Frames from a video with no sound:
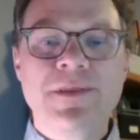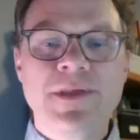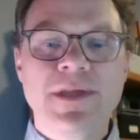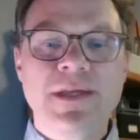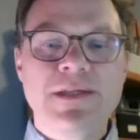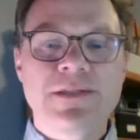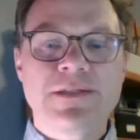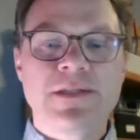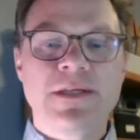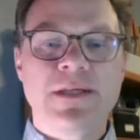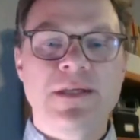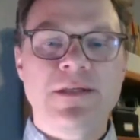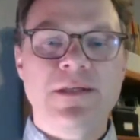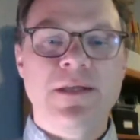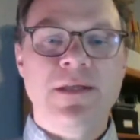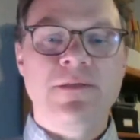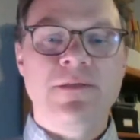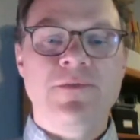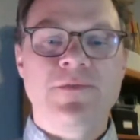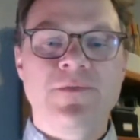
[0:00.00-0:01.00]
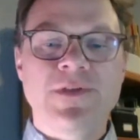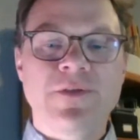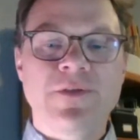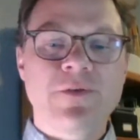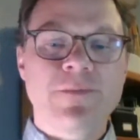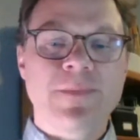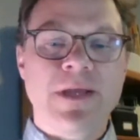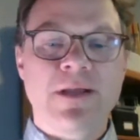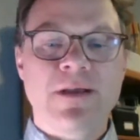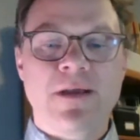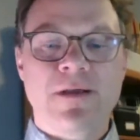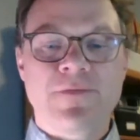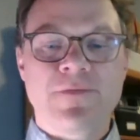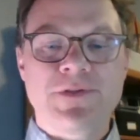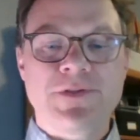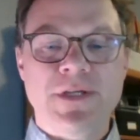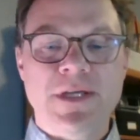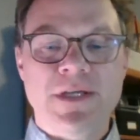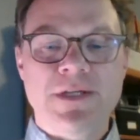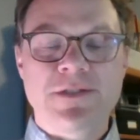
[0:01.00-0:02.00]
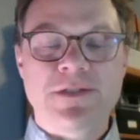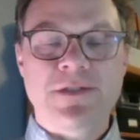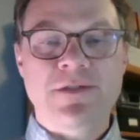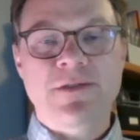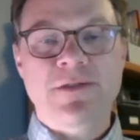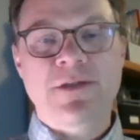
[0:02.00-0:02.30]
things that in several of my conversations has